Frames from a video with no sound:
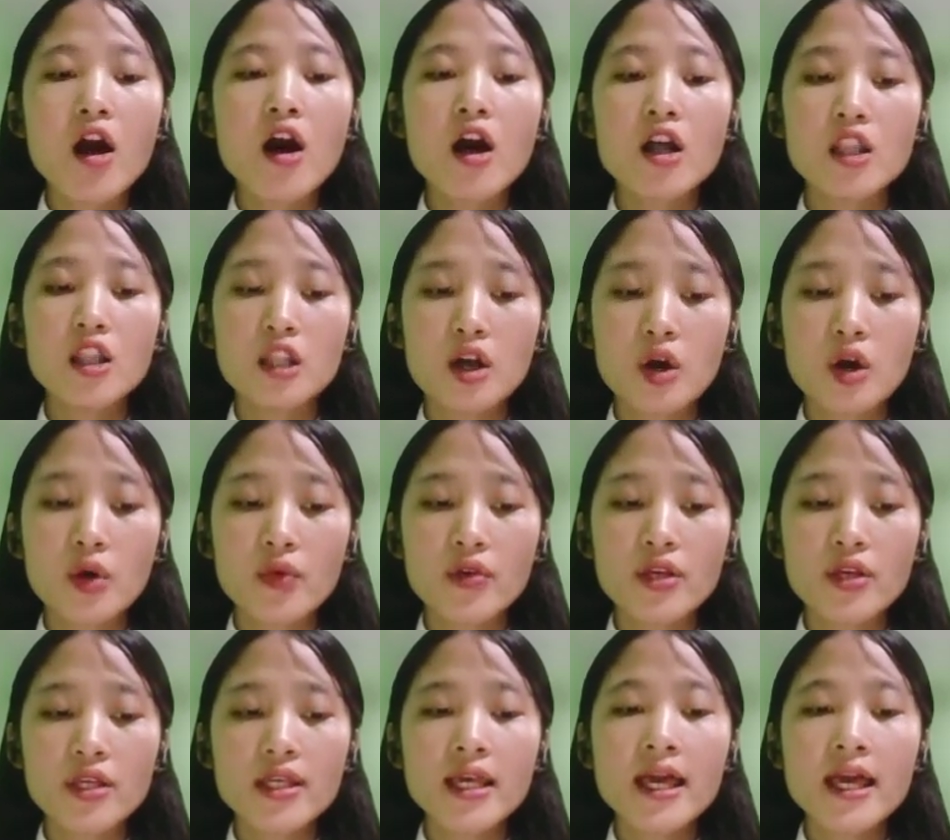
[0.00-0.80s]

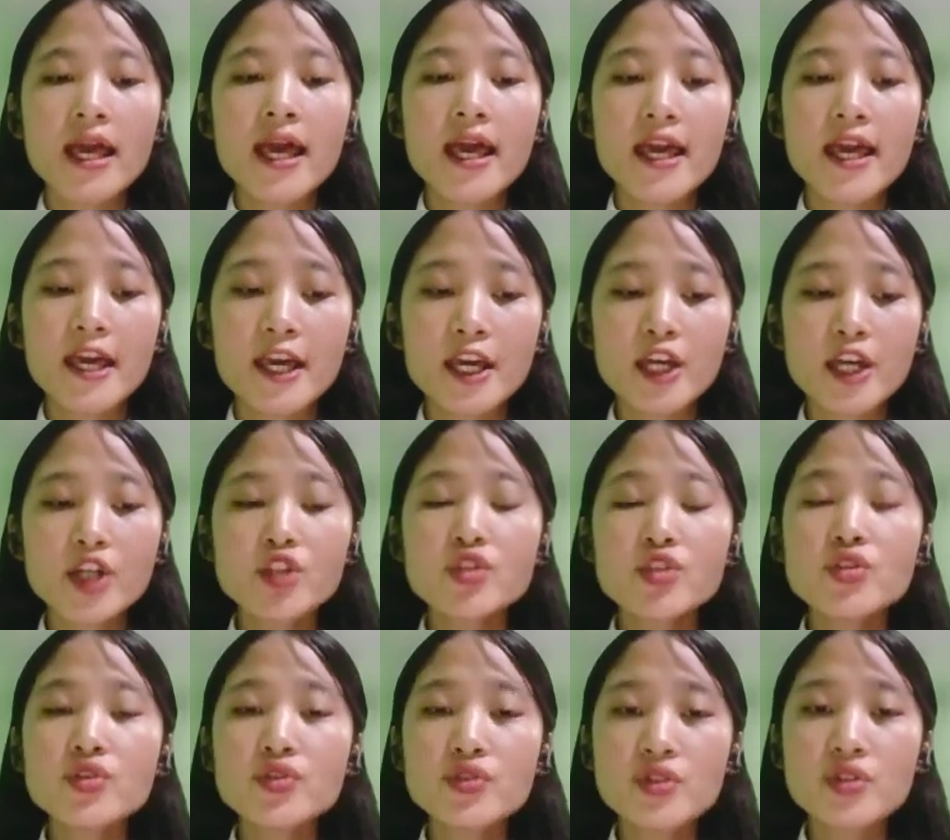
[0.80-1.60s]
allowing
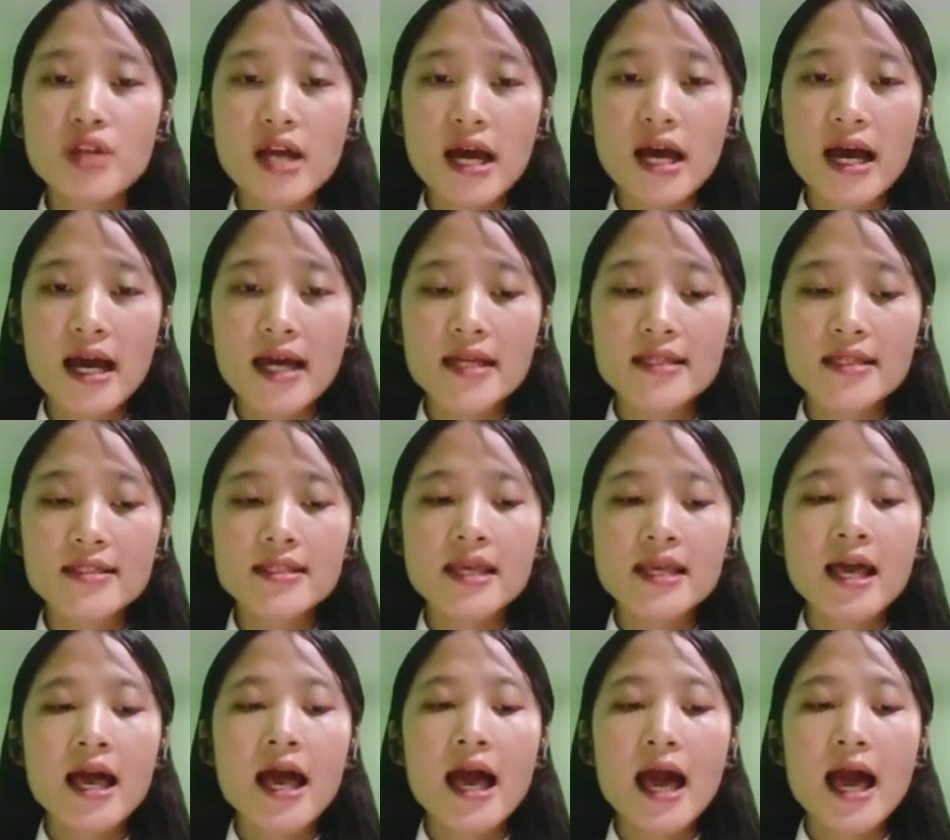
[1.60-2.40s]
air to
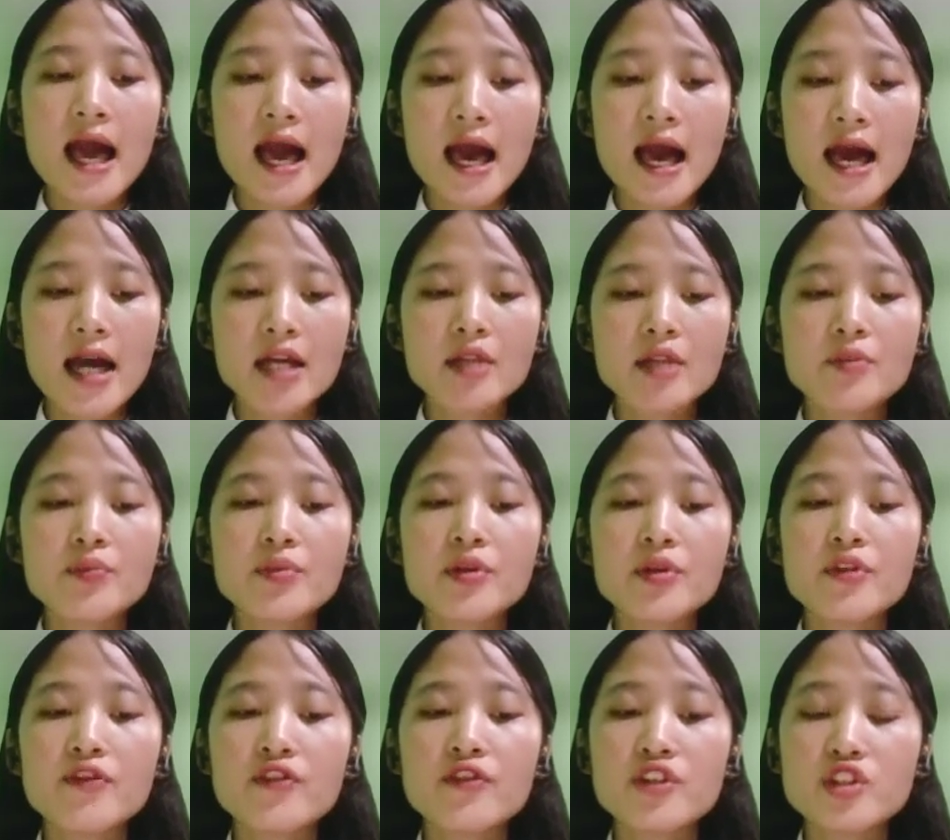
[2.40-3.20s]
rise and
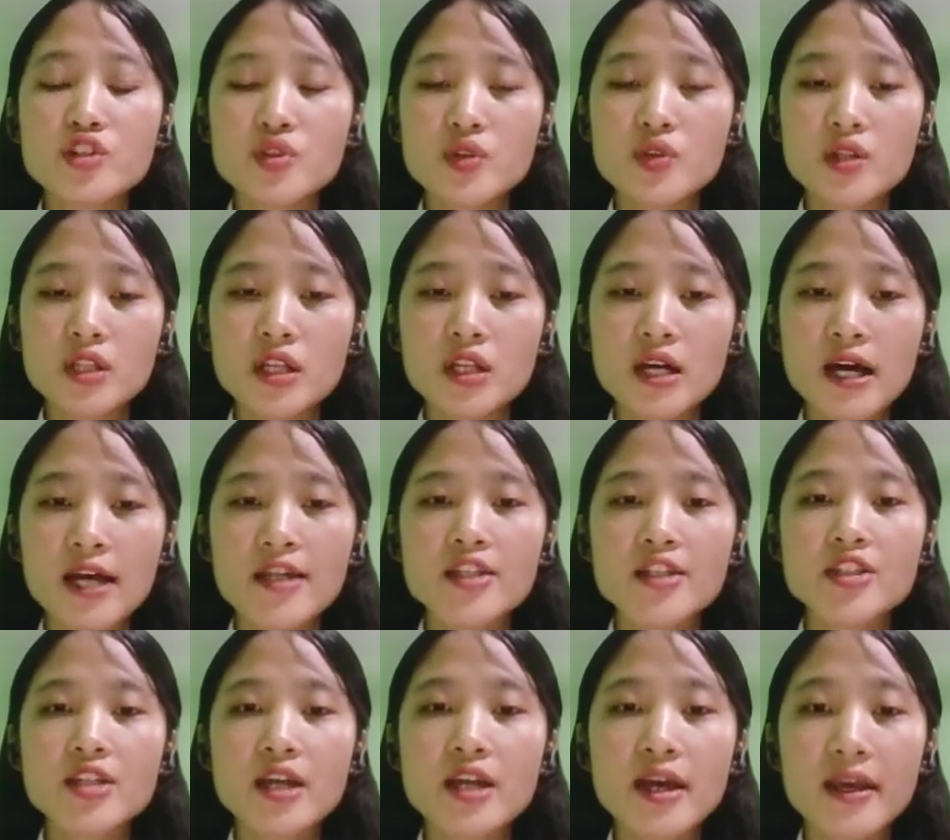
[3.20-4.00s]
be
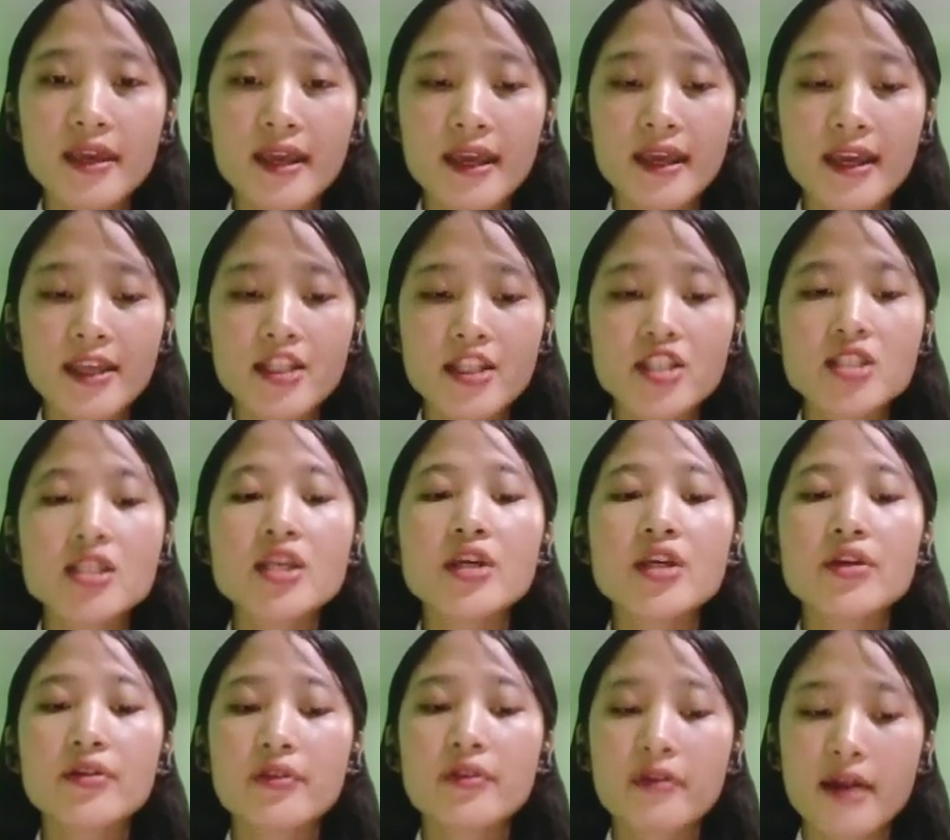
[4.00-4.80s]
visualized
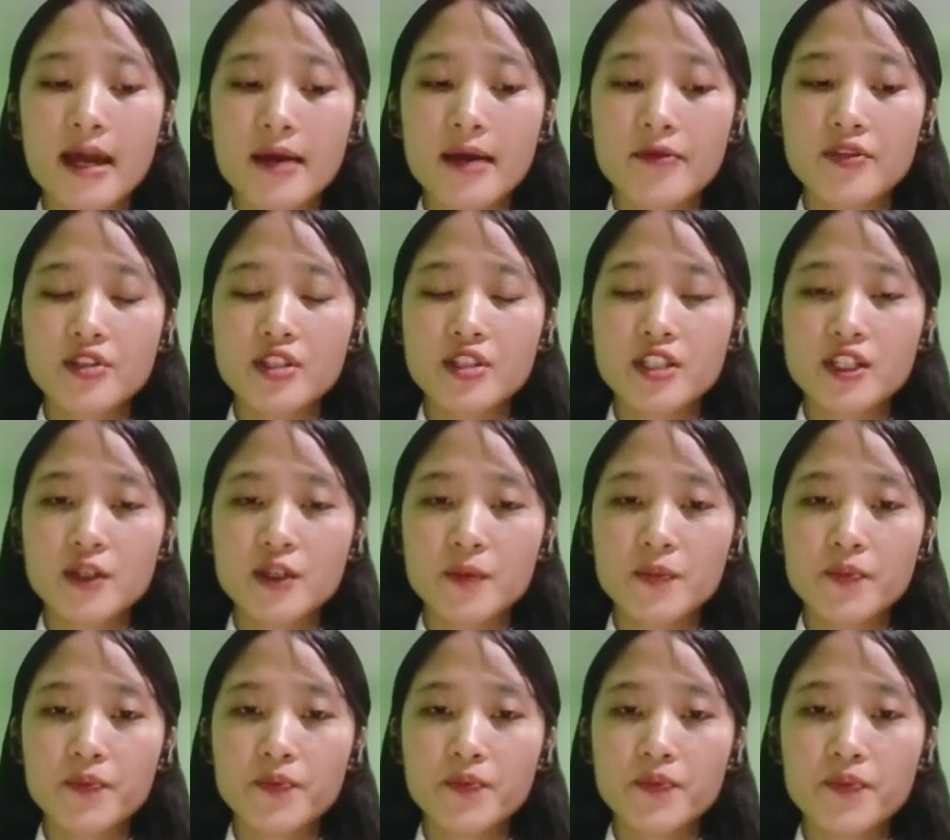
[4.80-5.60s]
against
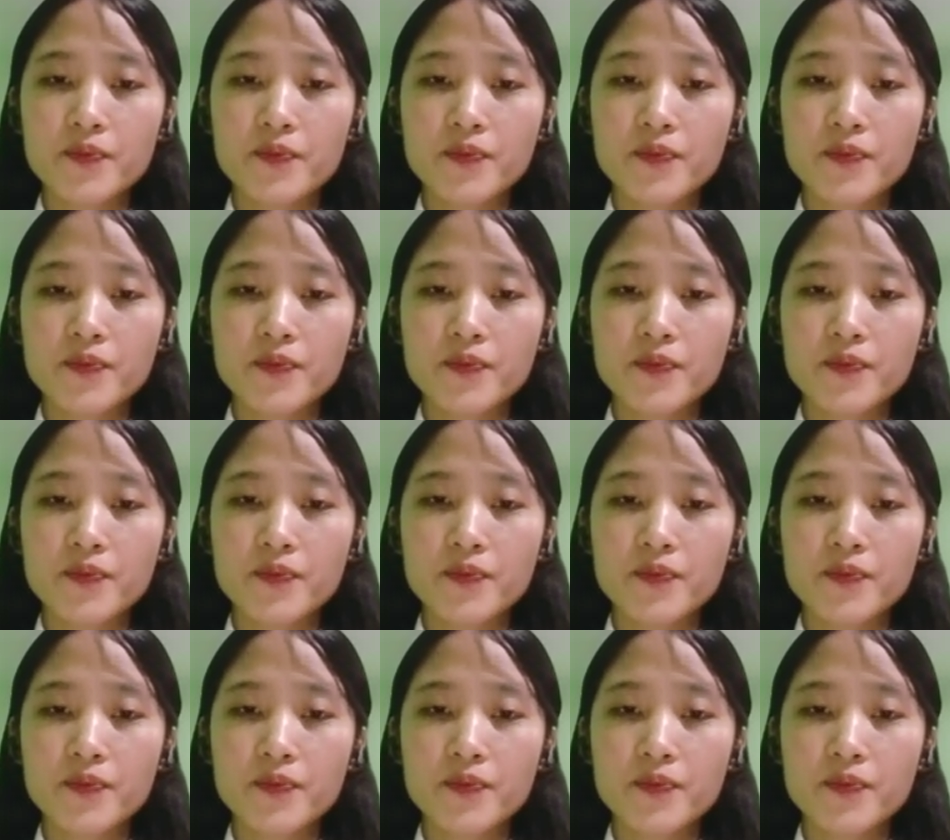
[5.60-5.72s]
gravity.